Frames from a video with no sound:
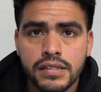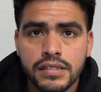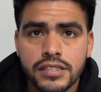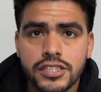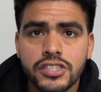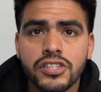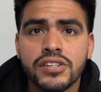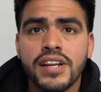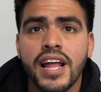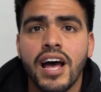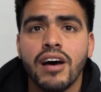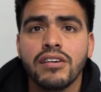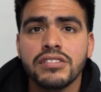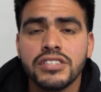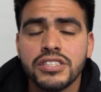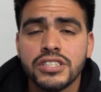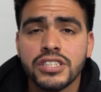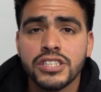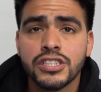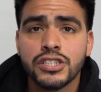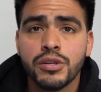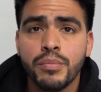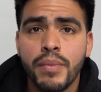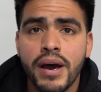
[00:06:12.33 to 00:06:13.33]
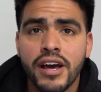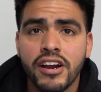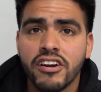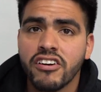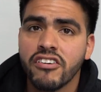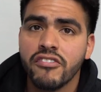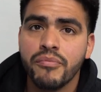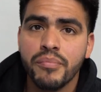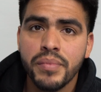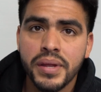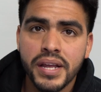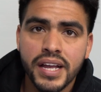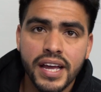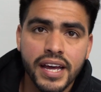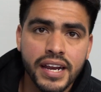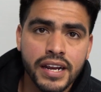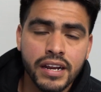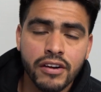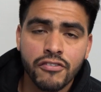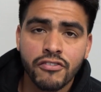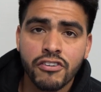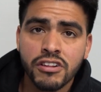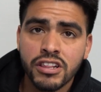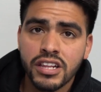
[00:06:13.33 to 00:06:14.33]
So now it's just a matter of me
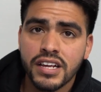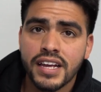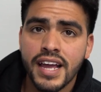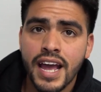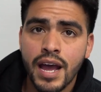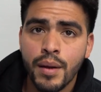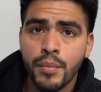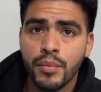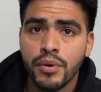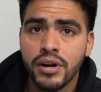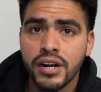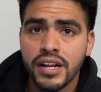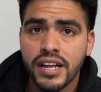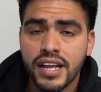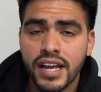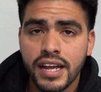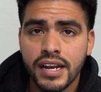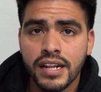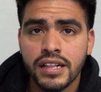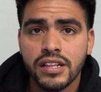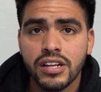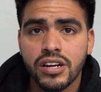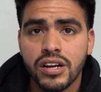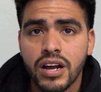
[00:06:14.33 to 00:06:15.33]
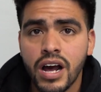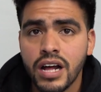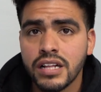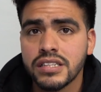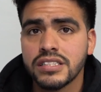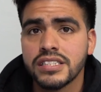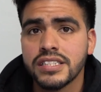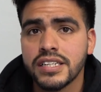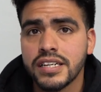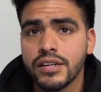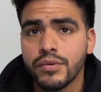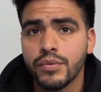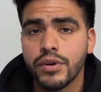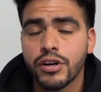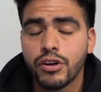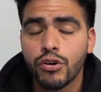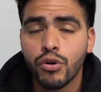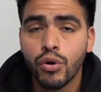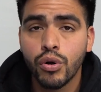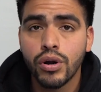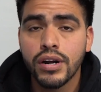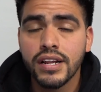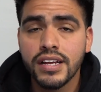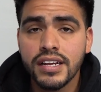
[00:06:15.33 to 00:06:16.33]
getting in front of the camera, getting the content
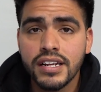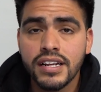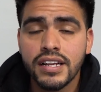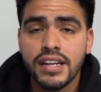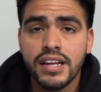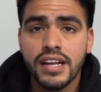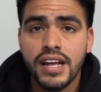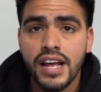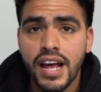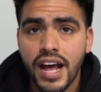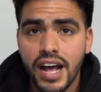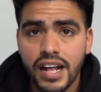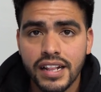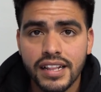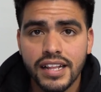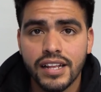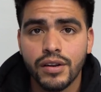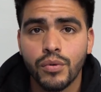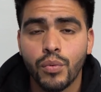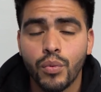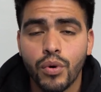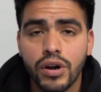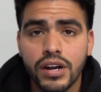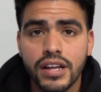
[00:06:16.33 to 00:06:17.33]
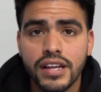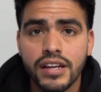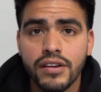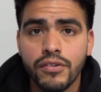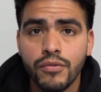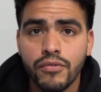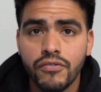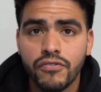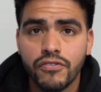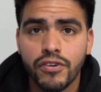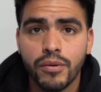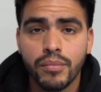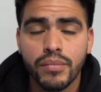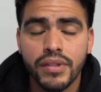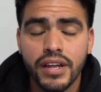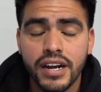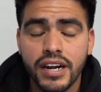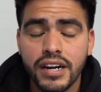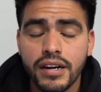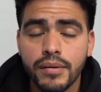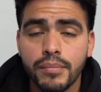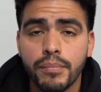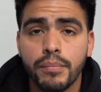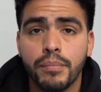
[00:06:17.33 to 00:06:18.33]
recorded and then working from
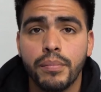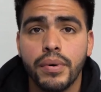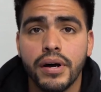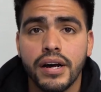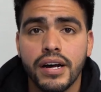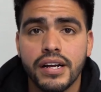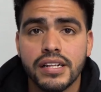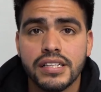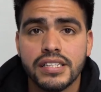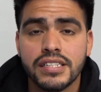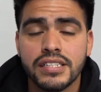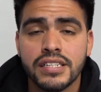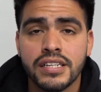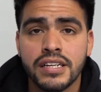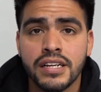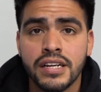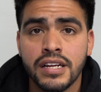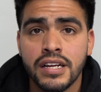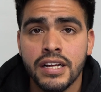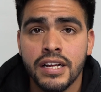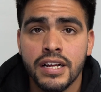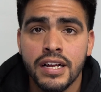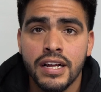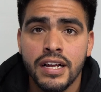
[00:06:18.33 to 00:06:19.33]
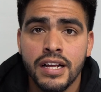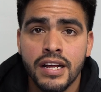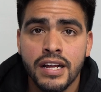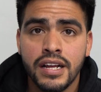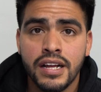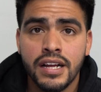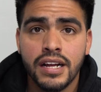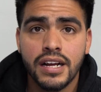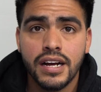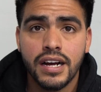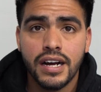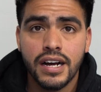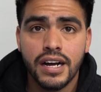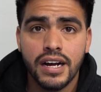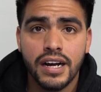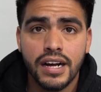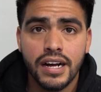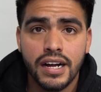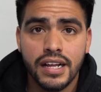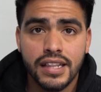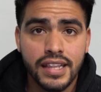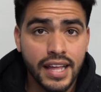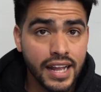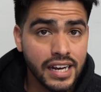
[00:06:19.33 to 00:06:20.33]
there. But
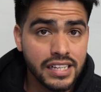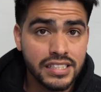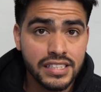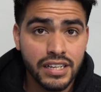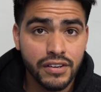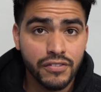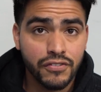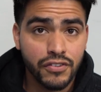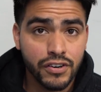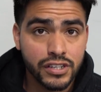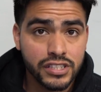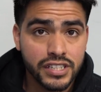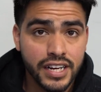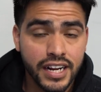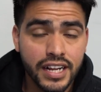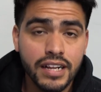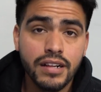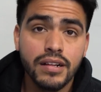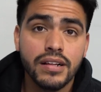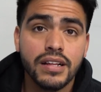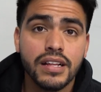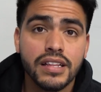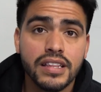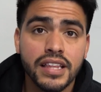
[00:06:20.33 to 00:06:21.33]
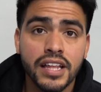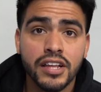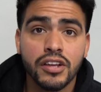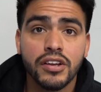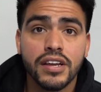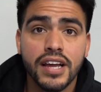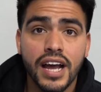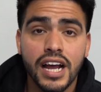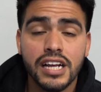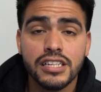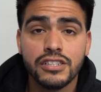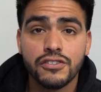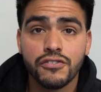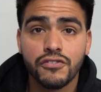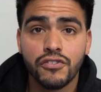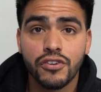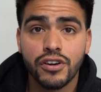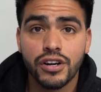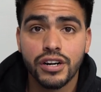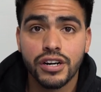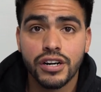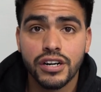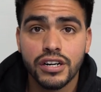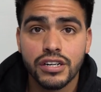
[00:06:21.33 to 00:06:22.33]
uh, that is it for today. Thank you guys
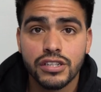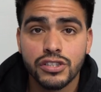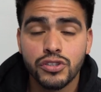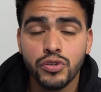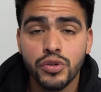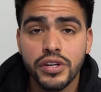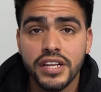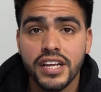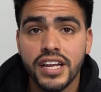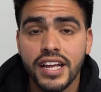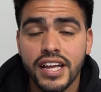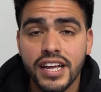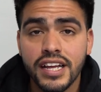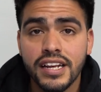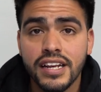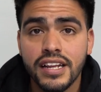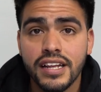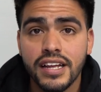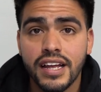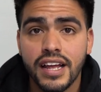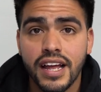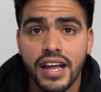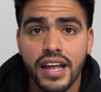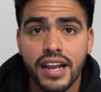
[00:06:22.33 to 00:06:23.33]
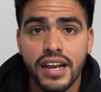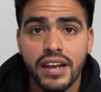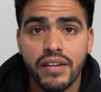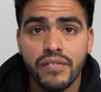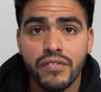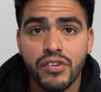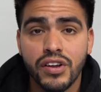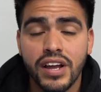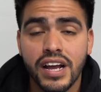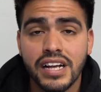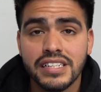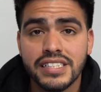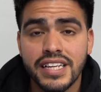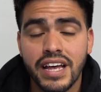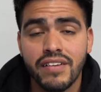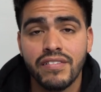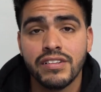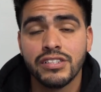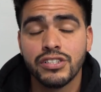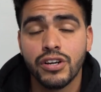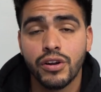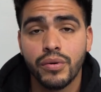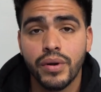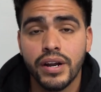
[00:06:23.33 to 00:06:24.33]
for tuning in. And if you guys
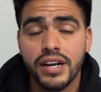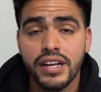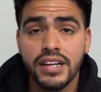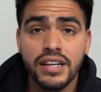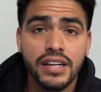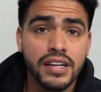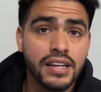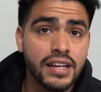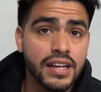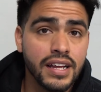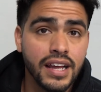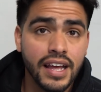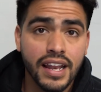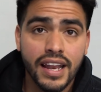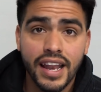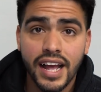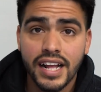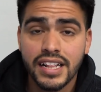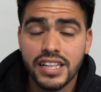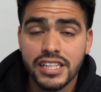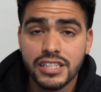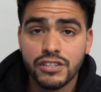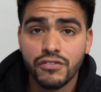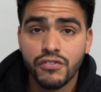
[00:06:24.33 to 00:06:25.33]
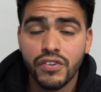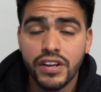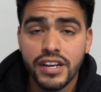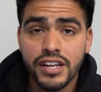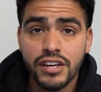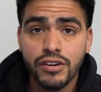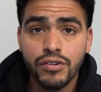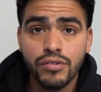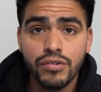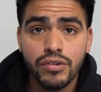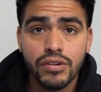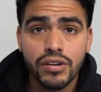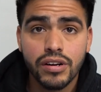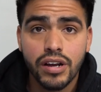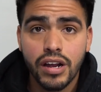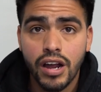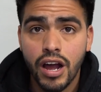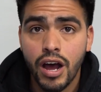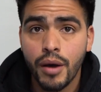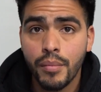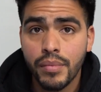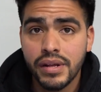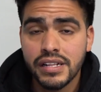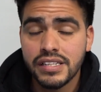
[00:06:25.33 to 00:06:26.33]
haven't already, like this video,
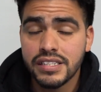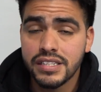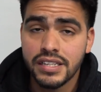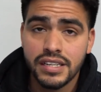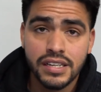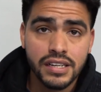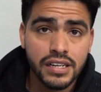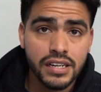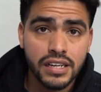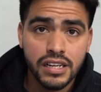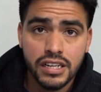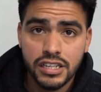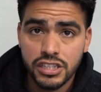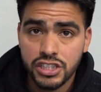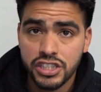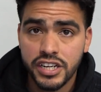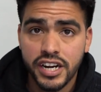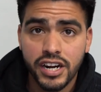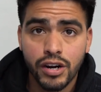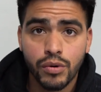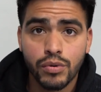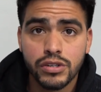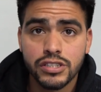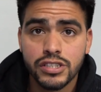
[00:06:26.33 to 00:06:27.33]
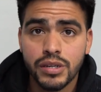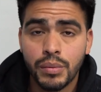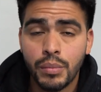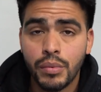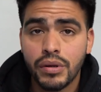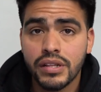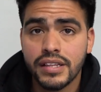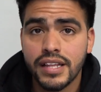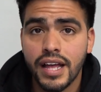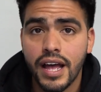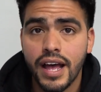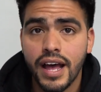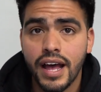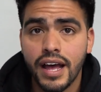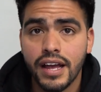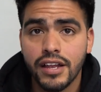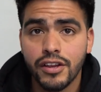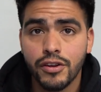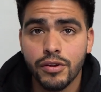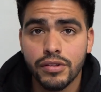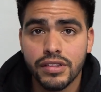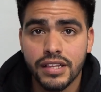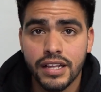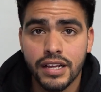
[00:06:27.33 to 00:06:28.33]
comment, share with someone
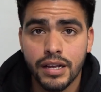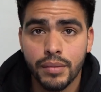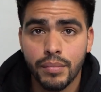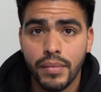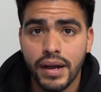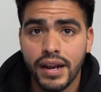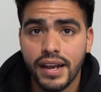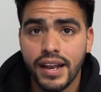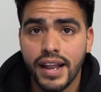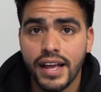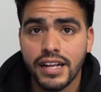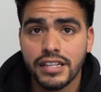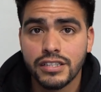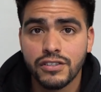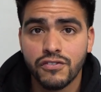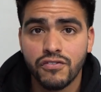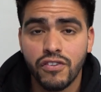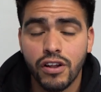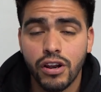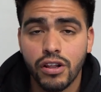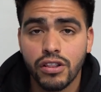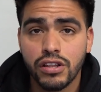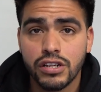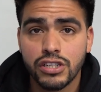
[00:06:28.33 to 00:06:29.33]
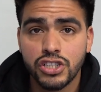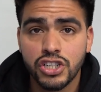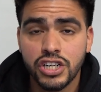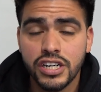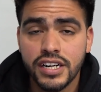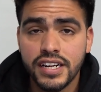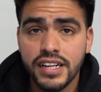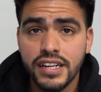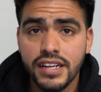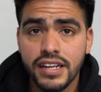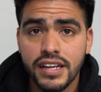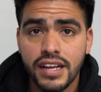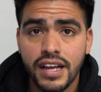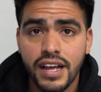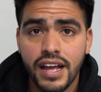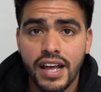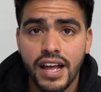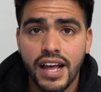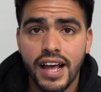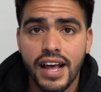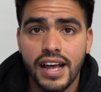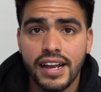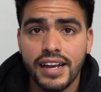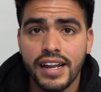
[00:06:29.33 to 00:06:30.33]
that you think might like to follow the journey.
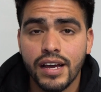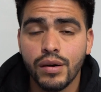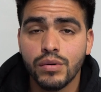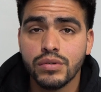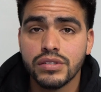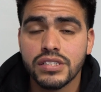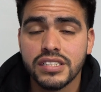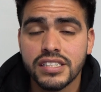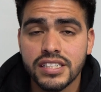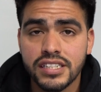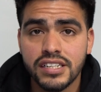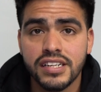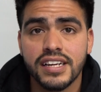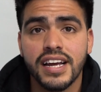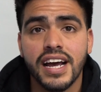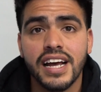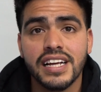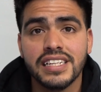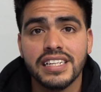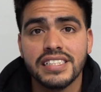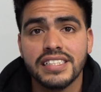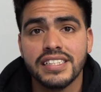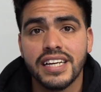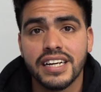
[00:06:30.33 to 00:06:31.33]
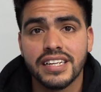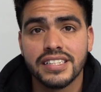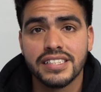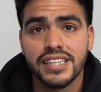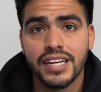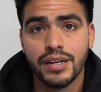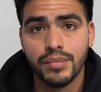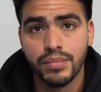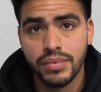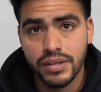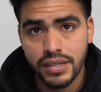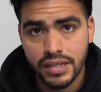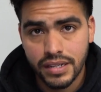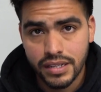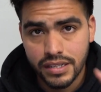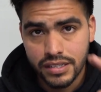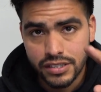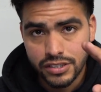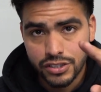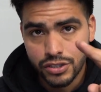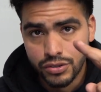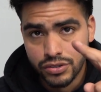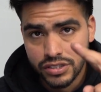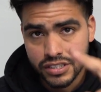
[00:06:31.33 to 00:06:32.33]
And I will see you guys next time.
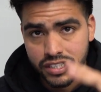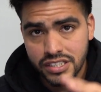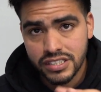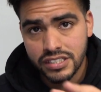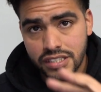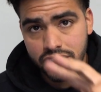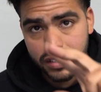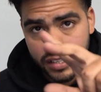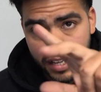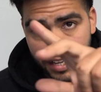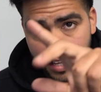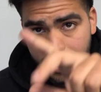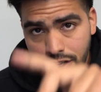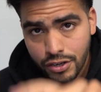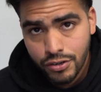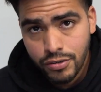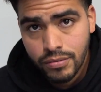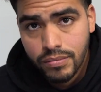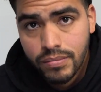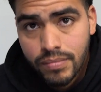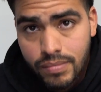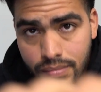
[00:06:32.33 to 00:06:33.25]
Deuces. Thank you.